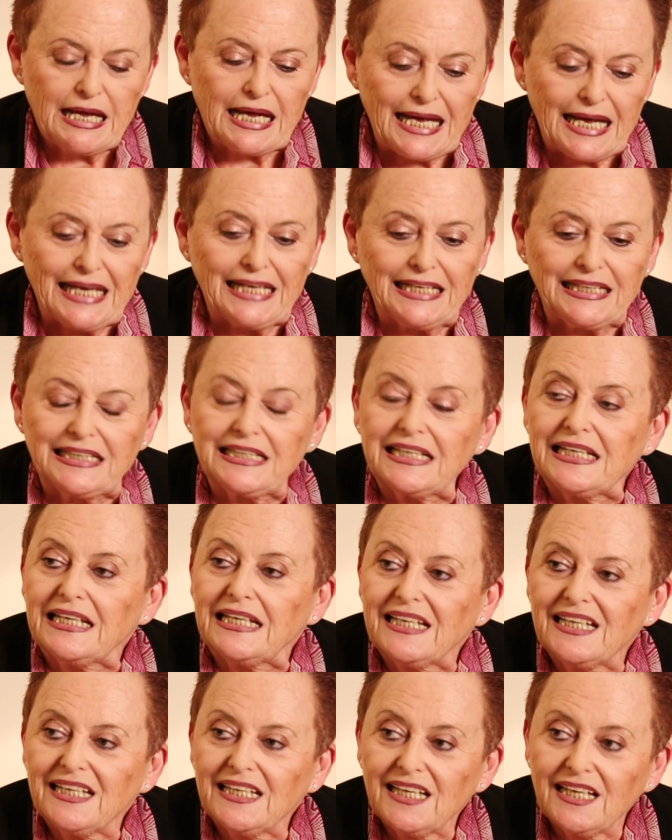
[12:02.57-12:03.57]
And
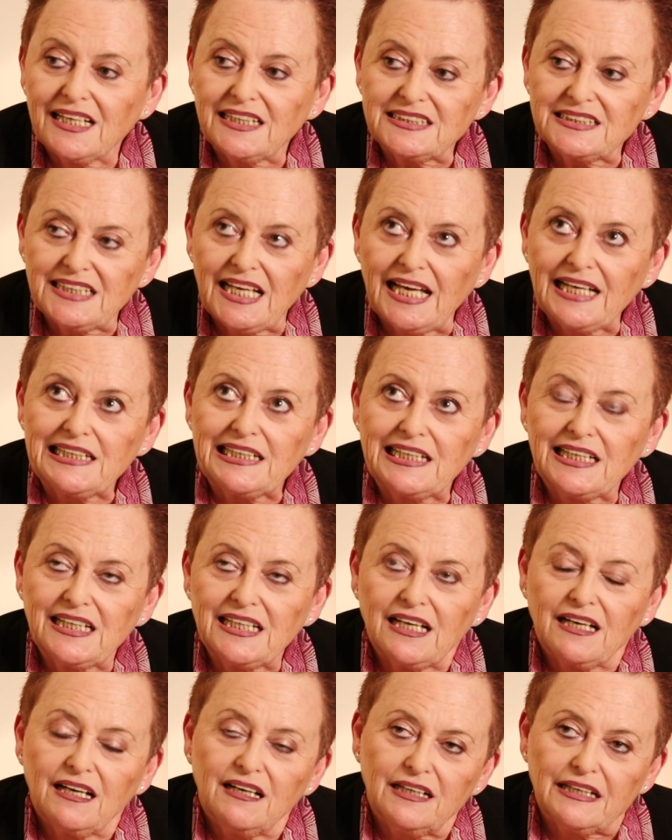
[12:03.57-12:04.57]

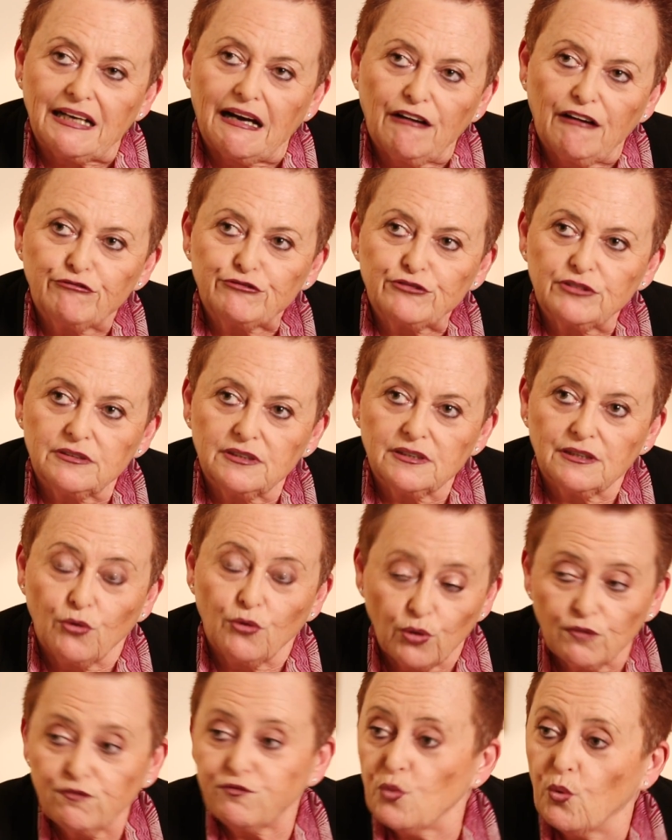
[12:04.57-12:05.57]
exactly after the
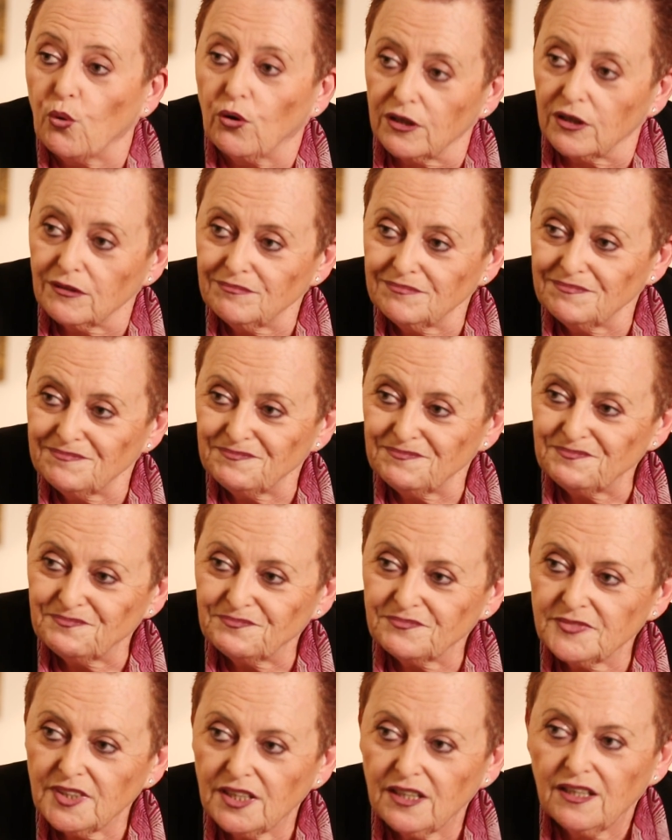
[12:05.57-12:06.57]
Gulf War,
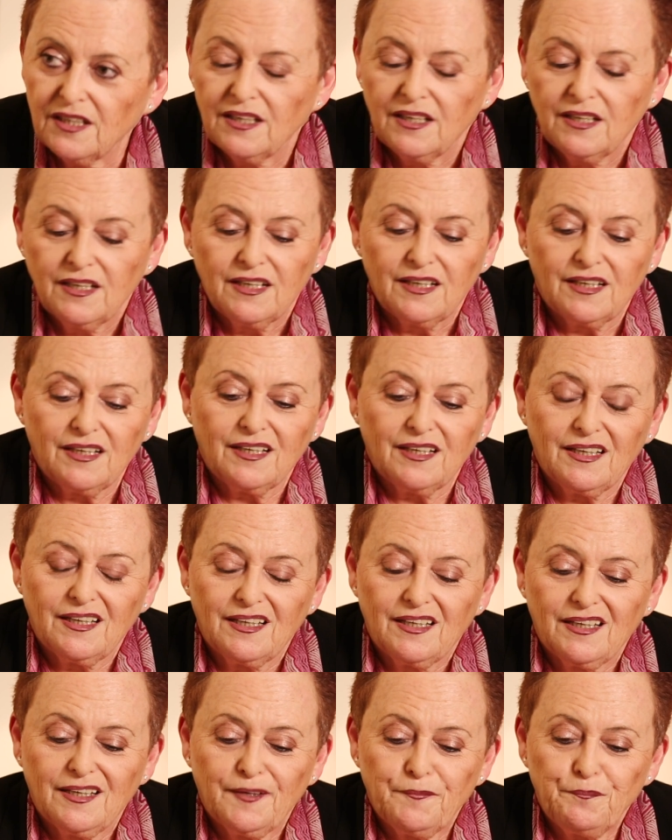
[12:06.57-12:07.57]

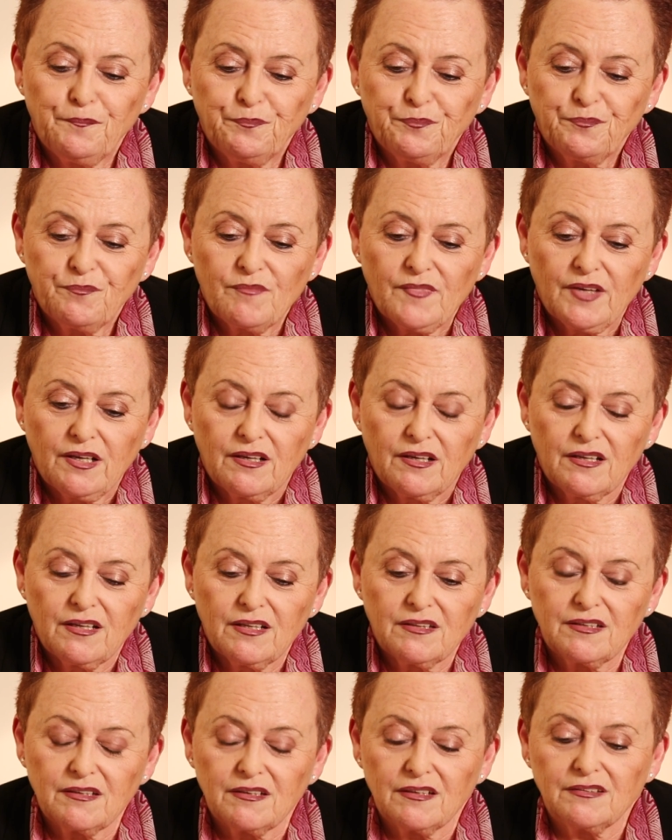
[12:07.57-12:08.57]

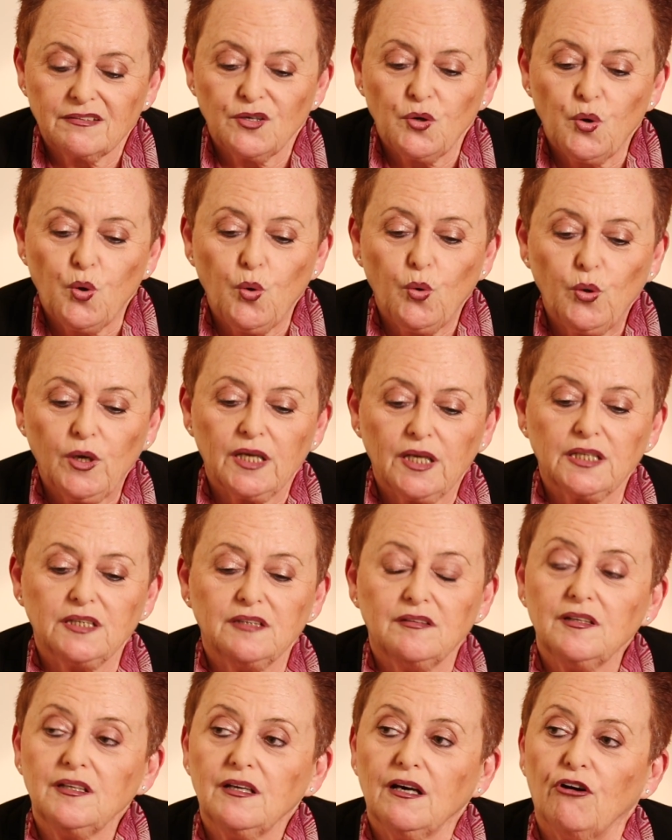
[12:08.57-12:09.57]
the whole
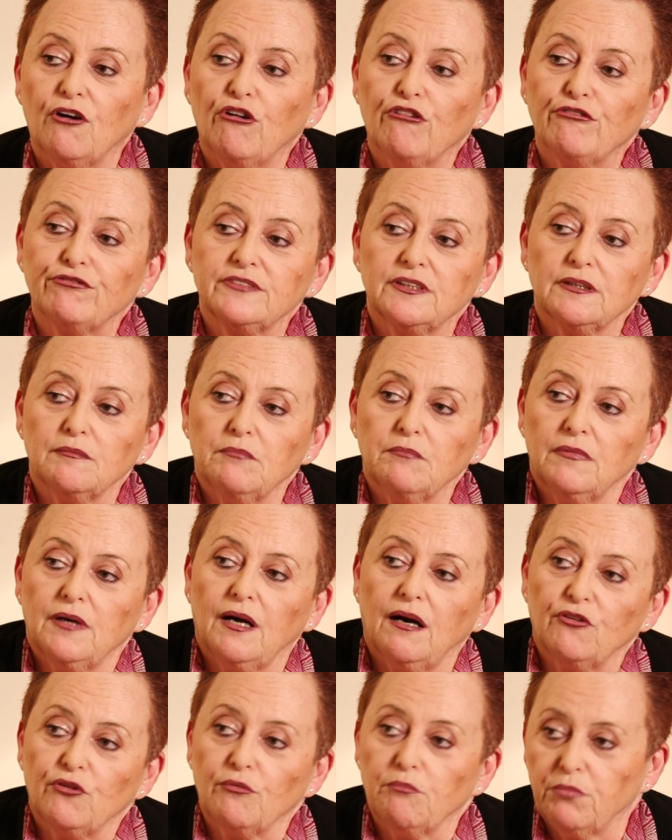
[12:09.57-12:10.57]
idea of the
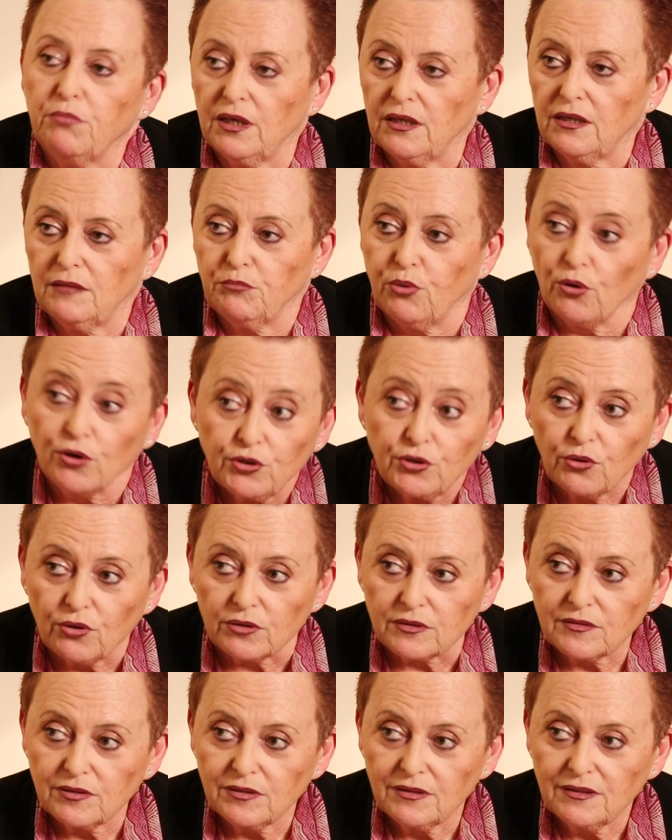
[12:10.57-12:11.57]
Arab
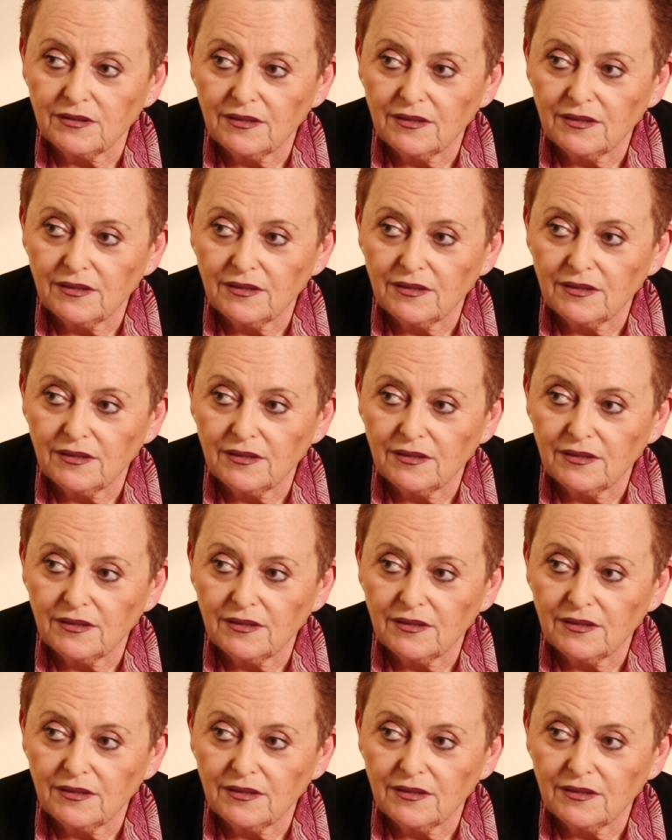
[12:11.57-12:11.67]
boycott,